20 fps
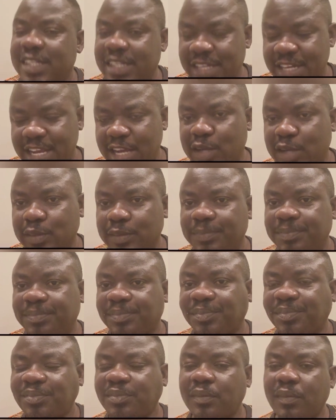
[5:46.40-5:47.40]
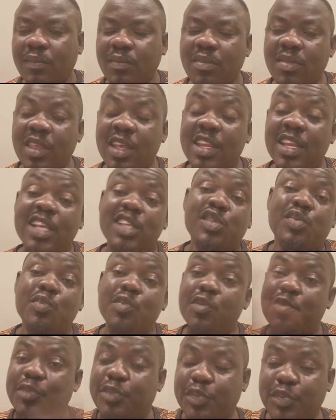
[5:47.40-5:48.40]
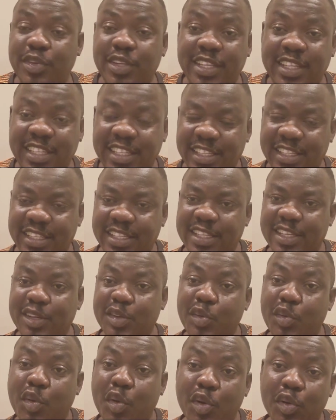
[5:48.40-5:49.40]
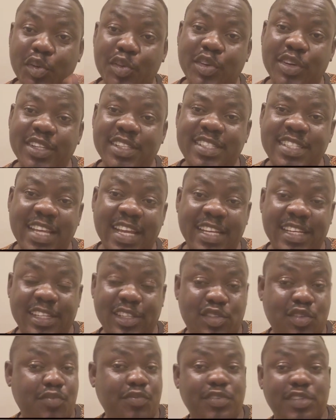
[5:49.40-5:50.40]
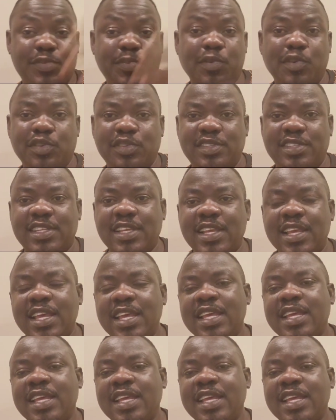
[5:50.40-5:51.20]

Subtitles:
Now, let's move to the concrete and the surface ponds.